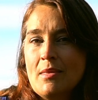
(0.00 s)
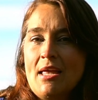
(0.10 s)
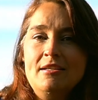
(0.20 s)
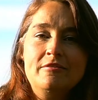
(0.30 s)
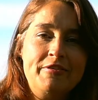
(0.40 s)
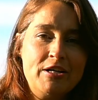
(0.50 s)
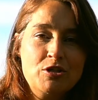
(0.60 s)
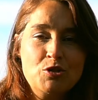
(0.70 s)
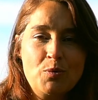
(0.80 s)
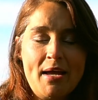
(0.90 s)
in
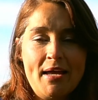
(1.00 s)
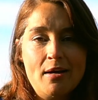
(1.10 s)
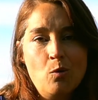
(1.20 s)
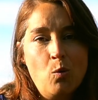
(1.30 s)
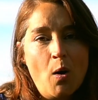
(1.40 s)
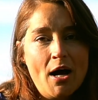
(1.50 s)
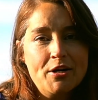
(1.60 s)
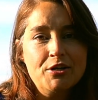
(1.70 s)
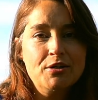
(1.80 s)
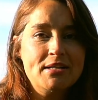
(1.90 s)
Feng Shui,
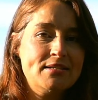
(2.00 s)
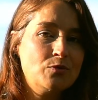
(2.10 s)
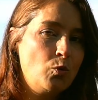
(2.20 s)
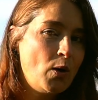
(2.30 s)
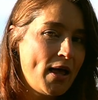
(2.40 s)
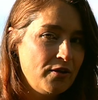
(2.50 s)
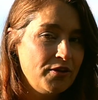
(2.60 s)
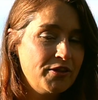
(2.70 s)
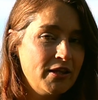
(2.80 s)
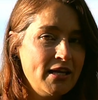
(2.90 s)
water is
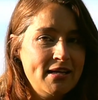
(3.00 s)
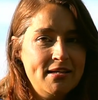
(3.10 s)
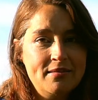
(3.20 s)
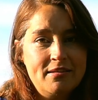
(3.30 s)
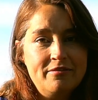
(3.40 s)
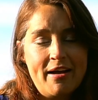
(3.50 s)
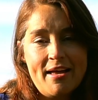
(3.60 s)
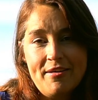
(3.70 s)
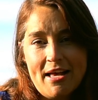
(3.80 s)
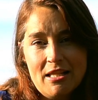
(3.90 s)
wealth. In the
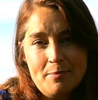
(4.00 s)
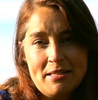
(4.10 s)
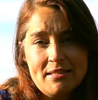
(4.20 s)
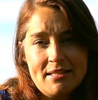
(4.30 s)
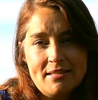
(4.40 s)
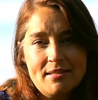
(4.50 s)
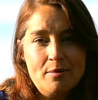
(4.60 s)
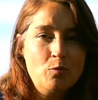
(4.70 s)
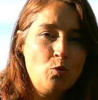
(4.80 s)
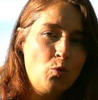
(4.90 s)
5 element
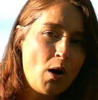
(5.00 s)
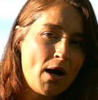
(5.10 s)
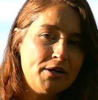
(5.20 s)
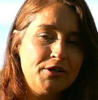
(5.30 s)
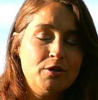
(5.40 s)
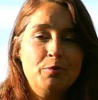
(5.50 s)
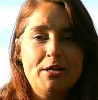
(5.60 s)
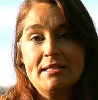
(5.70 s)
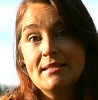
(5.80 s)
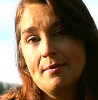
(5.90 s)
system, water
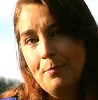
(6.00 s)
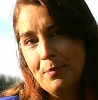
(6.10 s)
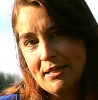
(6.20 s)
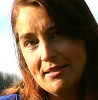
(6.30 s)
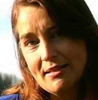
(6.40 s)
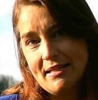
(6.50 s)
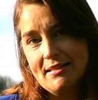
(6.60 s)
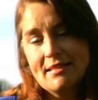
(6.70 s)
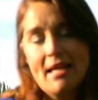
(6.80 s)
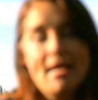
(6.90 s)
brings
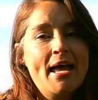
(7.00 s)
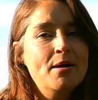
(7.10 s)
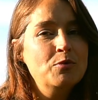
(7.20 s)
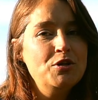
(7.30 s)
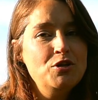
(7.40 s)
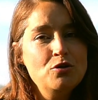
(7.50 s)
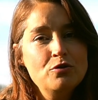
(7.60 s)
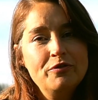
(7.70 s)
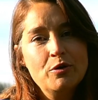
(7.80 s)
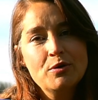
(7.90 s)
abundance. And when
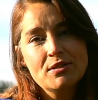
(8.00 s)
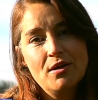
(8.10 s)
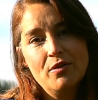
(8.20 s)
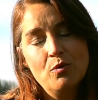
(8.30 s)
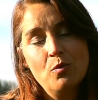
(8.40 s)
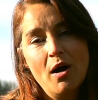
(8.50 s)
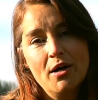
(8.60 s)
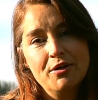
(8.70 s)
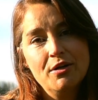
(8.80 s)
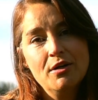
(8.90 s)
you focus on the
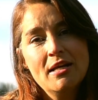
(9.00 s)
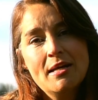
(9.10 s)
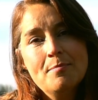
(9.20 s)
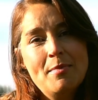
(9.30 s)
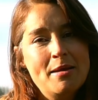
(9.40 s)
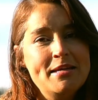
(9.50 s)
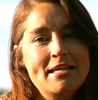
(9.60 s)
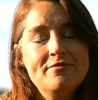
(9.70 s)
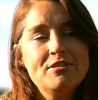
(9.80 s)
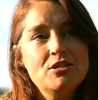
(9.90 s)
water, maybe
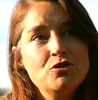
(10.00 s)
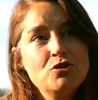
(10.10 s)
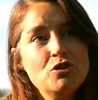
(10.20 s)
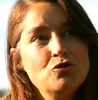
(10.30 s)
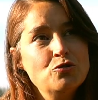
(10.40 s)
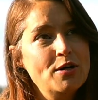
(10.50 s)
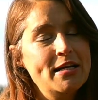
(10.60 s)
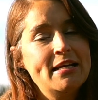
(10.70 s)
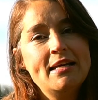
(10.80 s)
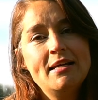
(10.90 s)
even
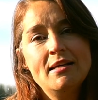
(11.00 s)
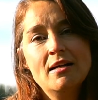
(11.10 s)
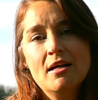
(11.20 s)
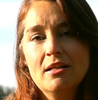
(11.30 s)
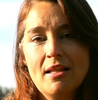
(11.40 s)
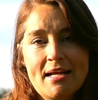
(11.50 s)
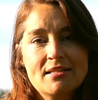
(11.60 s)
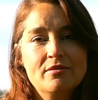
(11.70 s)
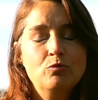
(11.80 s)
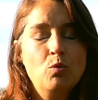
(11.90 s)
drinking a
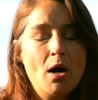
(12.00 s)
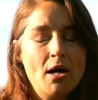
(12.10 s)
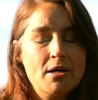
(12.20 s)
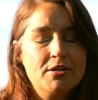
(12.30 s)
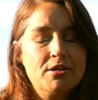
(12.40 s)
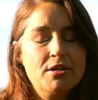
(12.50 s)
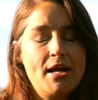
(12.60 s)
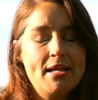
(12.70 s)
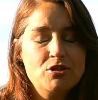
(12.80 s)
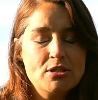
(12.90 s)
glass of water
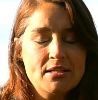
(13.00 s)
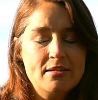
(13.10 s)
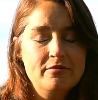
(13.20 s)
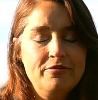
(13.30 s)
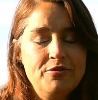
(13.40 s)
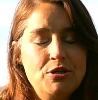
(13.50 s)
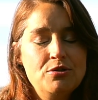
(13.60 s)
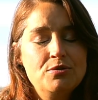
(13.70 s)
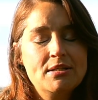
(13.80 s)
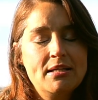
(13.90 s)
and just
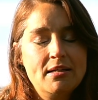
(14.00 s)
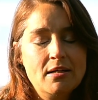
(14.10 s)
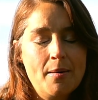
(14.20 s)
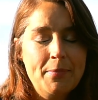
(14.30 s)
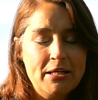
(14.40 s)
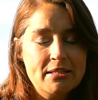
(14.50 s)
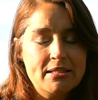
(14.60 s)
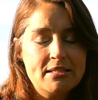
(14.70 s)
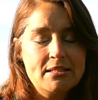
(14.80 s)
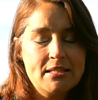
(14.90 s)
infusing
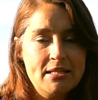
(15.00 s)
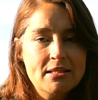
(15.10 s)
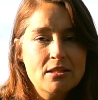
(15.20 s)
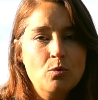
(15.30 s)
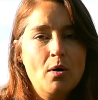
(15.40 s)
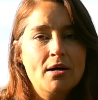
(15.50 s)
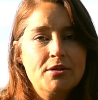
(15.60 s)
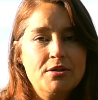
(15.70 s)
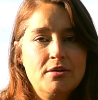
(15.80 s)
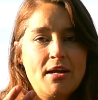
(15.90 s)
abundance in the
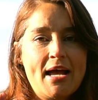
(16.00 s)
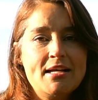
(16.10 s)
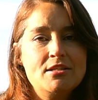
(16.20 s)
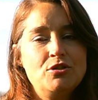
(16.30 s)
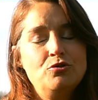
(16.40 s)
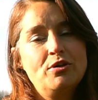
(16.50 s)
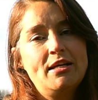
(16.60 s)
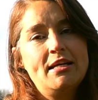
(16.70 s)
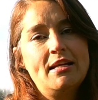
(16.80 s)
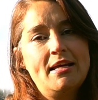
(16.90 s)
water as you
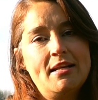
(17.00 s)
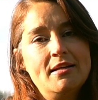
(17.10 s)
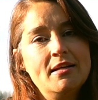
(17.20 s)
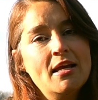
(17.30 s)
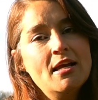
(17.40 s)
drink it in,